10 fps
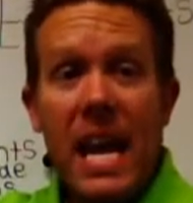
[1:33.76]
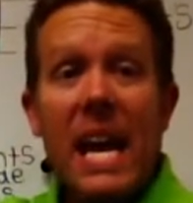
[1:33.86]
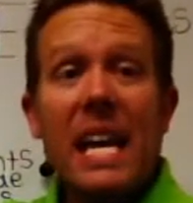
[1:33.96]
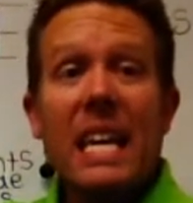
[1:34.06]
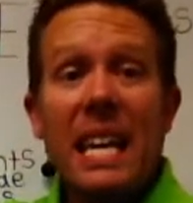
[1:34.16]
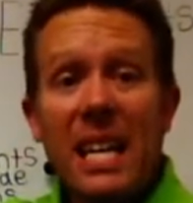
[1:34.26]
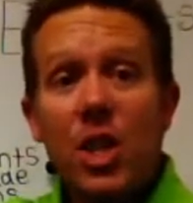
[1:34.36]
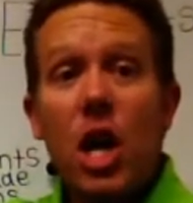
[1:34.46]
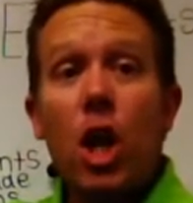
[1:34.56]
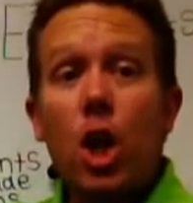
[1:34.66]
And
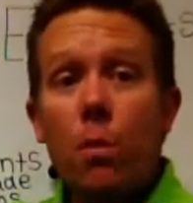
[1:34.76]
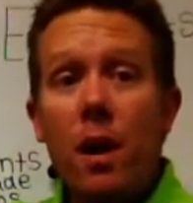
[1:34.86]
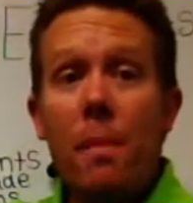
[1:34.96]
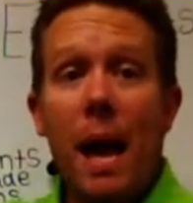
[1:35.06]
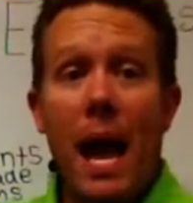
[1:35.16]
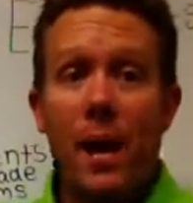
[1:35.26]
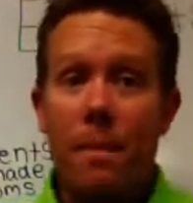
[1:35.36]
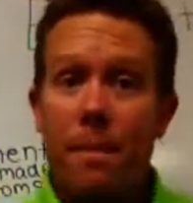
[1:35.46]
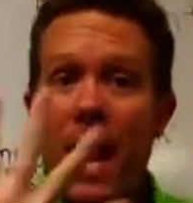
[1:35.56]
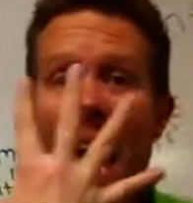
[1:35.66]
each aluminum
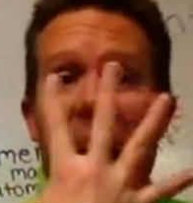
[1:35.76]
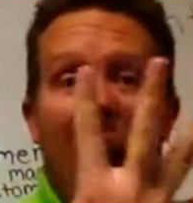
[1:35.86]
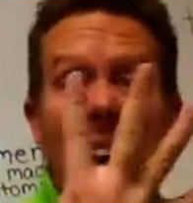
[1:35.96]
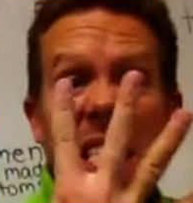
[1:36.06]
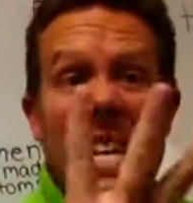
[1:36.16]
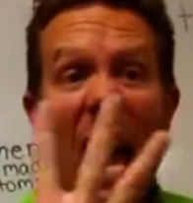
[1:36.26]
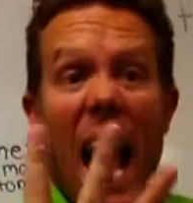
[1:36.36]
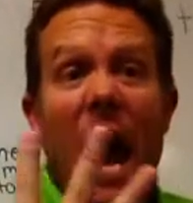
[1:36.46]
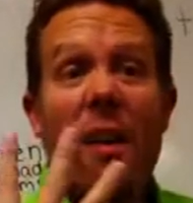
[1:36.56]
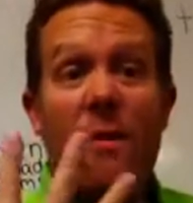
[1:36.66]
atom has to
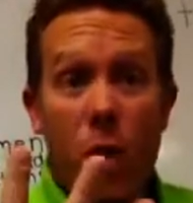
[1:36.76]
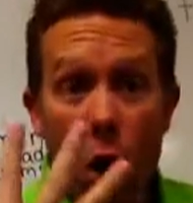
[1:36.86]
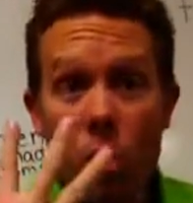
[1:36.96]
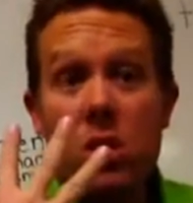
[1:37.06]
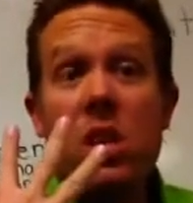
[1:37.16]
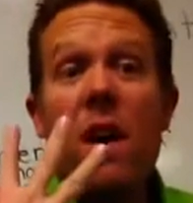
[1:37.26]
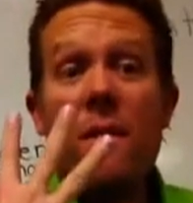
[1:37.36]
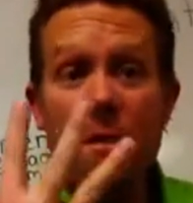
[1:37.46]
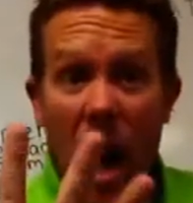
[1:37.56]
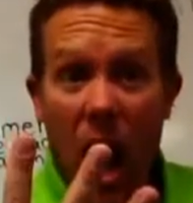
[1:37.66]
have those
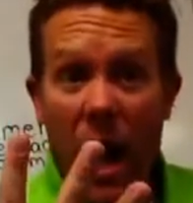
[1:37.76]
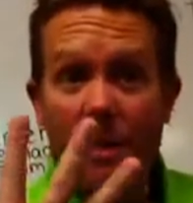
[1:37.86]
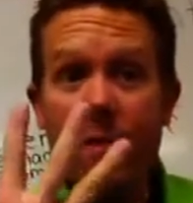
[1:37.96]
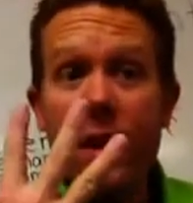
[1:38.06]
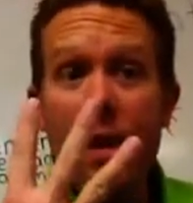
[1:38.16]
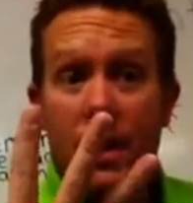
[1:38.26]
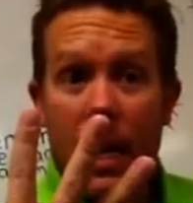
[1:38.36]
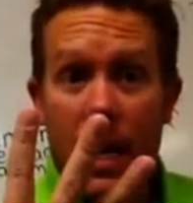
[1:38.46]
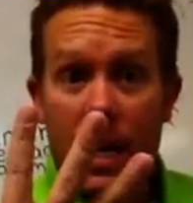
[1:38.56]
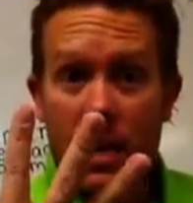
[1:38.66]
5
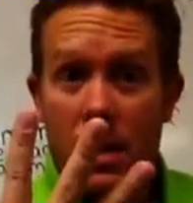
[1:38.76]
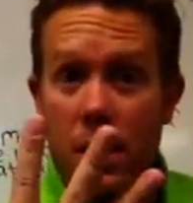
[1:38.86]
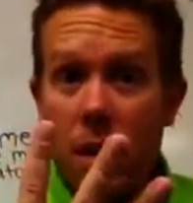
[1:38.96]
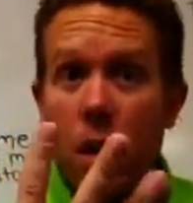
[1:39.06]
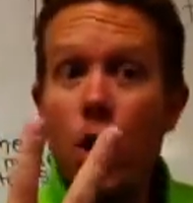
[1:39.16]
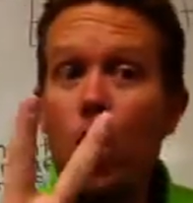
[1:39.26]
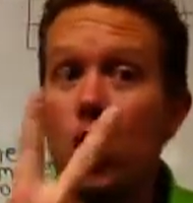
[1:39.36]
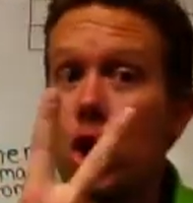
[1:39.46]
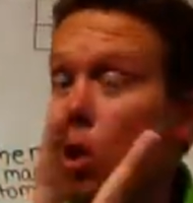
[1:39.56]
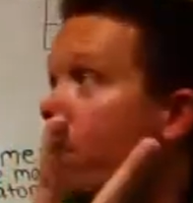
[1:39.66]
things.
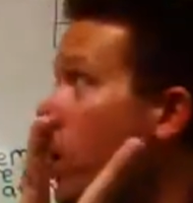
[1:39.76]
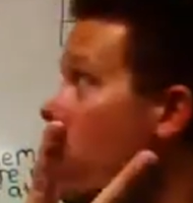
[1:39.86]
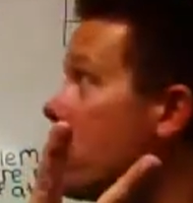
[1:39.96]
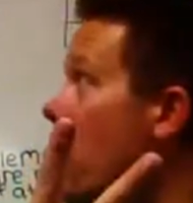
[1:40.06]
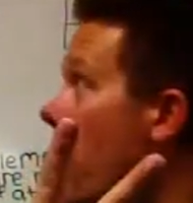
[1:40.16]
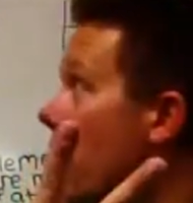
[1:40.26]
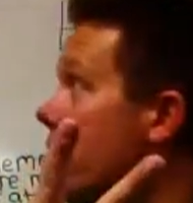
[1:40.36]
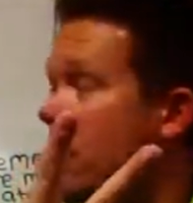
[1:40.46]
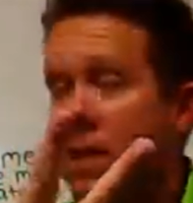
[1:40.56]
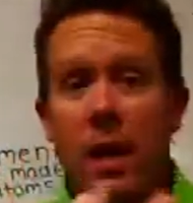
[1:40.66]
2
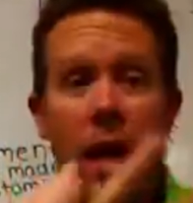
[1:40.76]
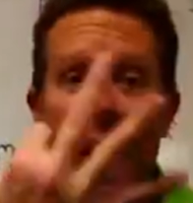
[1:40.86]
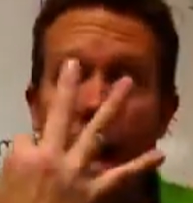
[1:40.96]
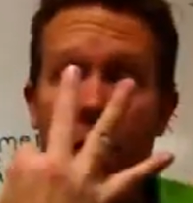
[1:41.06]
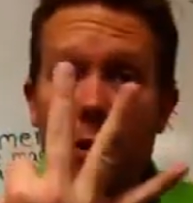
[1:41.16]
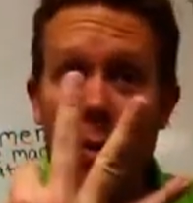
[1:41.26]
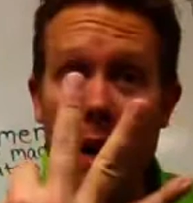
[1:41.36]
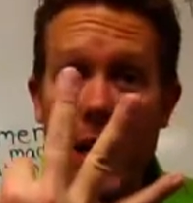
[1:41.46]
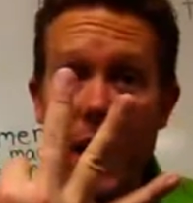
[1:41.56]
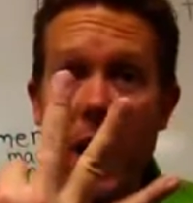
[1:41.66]
protons and
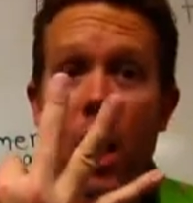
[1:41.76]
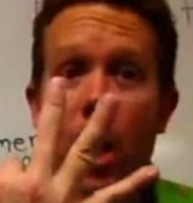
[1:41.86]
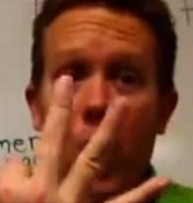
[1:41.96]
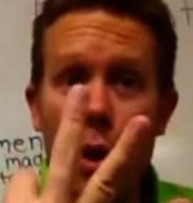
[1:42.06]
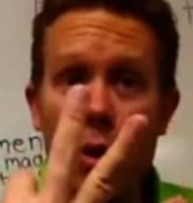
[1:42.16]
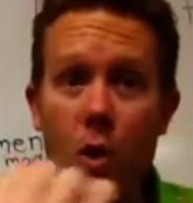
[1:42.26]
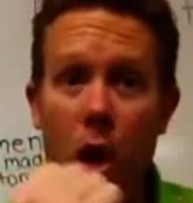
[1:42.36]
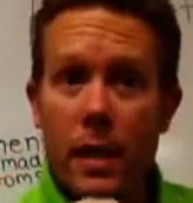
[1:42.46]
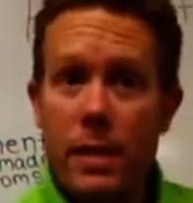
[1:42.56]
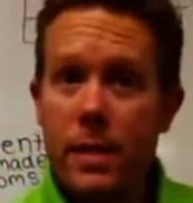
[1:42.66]
3
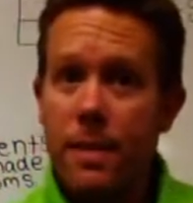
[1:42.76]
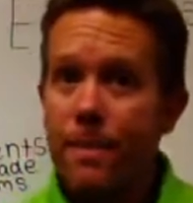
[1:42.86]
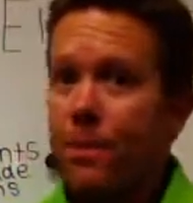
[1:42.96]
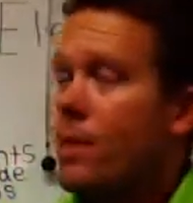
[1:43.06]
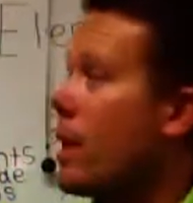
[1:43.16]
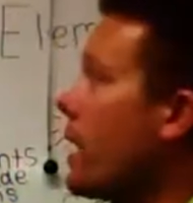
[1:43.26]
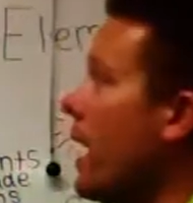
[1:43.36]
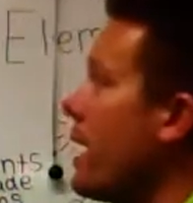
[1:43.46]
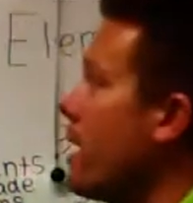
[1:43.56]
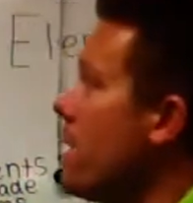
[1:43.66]
neutrons.
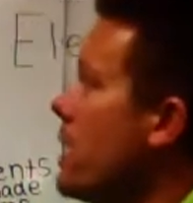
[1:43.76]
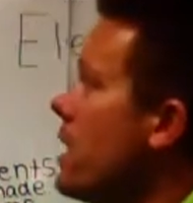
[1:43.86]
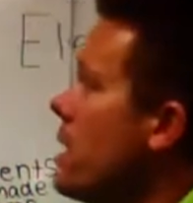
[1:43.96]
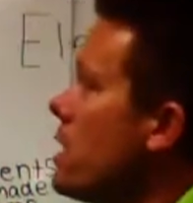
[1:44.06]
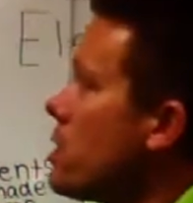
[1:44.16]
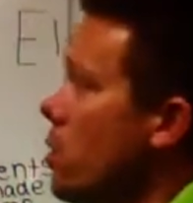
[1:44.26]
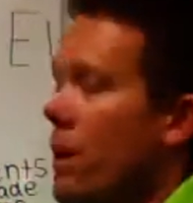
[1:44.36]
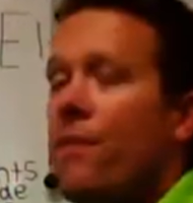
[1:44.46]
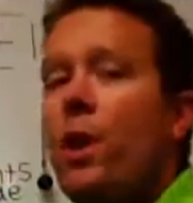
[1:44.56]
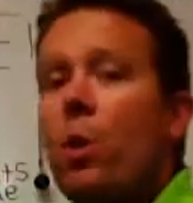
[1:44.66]
Okay? So
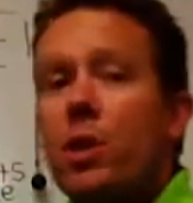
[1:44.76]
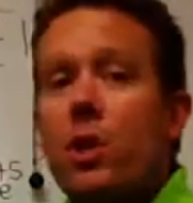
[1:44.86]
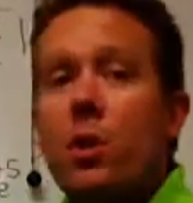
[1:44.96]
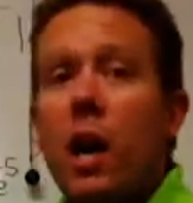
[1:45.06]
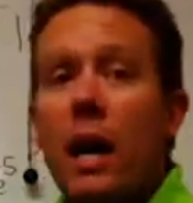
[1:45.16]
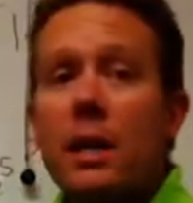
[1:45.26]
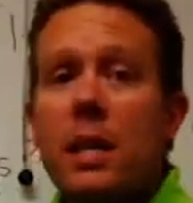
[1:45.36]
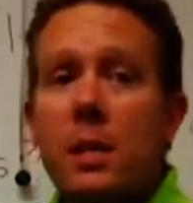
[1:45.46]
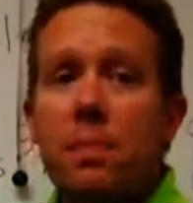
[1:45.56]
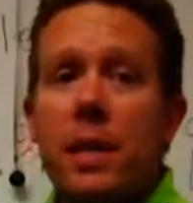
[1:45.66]
if you were to cut
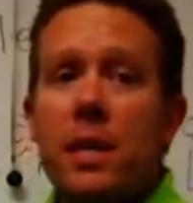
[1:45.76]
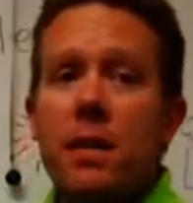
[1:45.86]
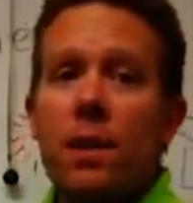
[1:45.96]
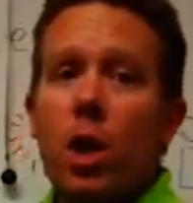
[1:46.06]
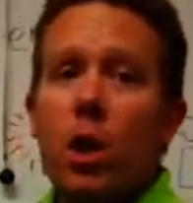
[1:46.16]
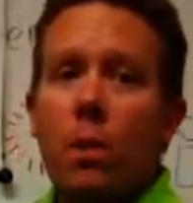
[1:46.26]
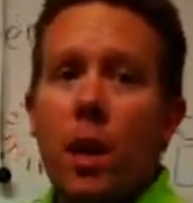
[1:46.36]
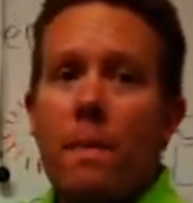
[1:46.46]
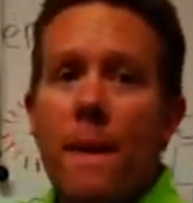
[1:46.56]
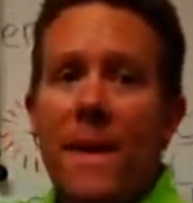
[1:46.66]
this piece of
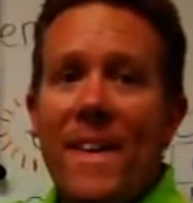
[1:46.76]
aluminum,